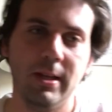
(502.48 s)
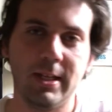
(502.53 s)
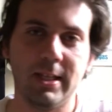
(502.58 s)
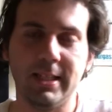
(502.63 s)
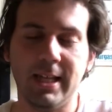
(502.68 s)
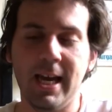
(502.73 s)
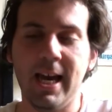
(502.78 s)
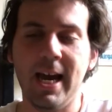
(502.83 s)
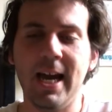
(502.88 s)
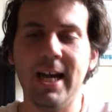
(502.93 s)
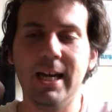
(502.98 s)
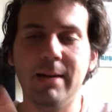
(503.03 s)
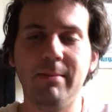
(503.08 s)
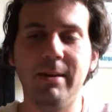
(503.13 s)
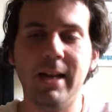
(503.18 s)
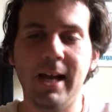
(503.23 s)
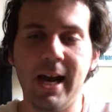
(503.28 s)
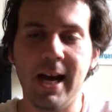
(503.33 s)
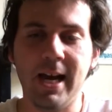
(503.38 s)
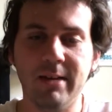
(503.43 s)
Cause I had, I
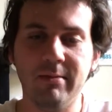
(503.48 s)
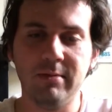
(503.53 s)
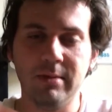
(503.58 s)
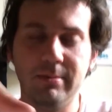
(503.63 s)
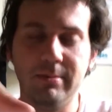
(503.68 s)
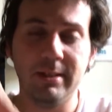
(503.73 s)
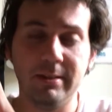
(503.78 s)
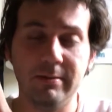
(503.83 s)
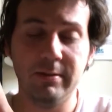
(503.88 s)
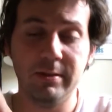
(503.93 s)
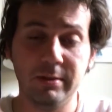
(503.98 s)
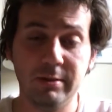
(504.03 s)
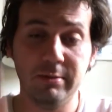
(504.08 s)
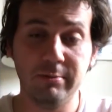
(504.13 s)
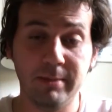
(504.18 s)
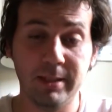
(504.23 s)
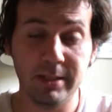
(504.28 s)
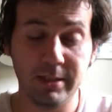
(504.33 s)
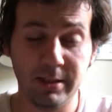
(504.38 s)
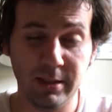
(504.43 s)
mean, I had one, but it was just
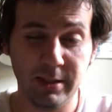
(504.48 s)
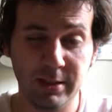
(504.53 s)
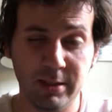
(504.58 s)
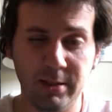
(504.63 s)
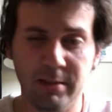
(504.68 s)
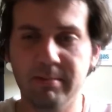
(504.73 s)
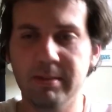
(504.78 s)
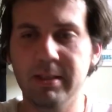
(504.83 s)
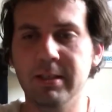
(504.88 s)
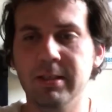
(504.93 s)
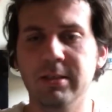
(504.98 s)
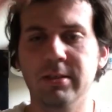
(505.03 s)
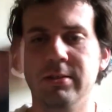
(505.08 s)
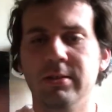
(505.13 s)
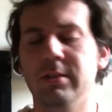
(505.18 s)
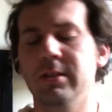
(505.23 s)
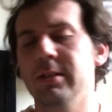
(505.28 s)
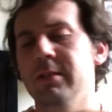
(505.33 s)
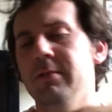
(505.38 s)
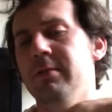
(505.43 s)
with my sister. My sister
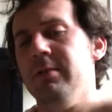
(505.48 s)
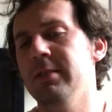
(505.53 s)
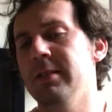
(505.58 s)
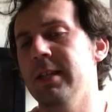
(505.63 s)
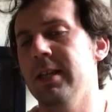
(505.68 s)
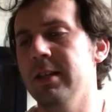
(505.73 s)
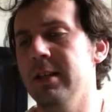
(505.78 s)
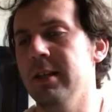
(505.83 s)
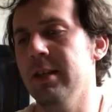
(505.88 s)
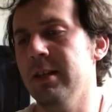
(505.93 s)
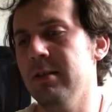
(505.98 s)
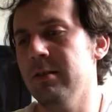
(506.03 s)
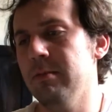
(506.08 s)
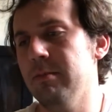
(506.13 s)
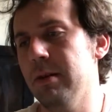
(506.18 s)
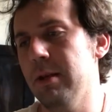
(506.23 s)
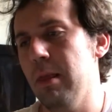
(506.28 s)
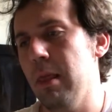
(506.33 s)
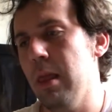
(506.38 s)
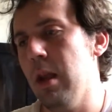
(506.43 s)
lives in San Diego,
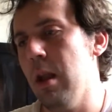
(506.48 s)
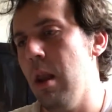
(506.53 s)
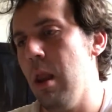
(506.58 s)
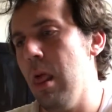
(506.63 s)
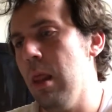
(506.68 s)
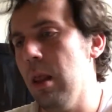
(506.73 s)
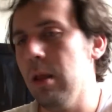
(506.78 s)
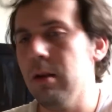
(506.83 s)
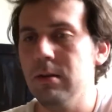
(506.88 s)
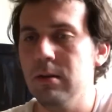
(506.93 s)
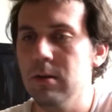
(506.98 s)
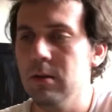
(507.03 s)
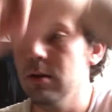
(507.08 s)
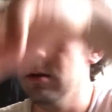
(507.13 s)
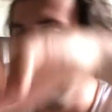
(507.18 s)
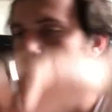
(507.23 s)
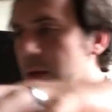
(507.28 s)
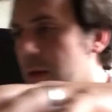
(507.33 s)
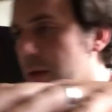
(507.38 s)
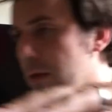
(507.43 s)
but la la la.
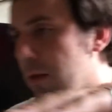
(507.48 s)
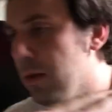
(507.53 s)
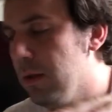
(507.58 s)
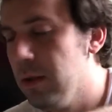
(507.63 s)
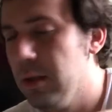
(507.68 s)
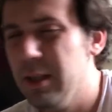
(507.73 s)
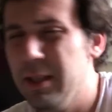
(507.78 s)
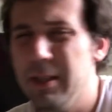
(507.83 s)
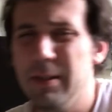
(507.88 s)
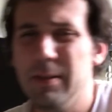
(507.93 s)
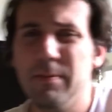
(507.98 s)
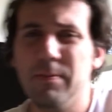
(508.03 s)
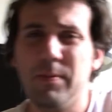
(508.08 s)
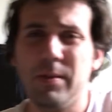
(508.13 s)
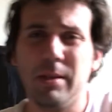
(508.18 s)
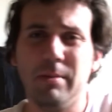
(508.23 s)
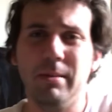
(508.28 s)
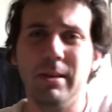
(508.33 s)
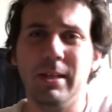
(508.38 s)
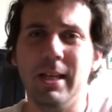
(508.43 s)

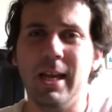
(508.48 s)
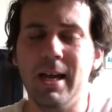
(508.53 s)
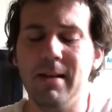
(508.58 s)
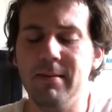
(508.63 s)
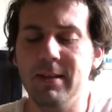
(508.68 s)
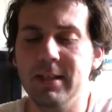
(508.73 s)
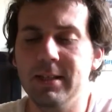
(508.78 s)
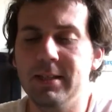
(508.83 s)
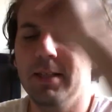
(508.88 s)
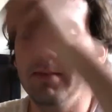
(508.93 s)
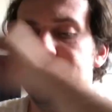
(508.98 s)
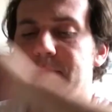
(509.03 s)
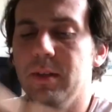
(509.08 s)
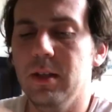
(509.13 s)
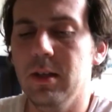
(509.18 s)
But that, that's it.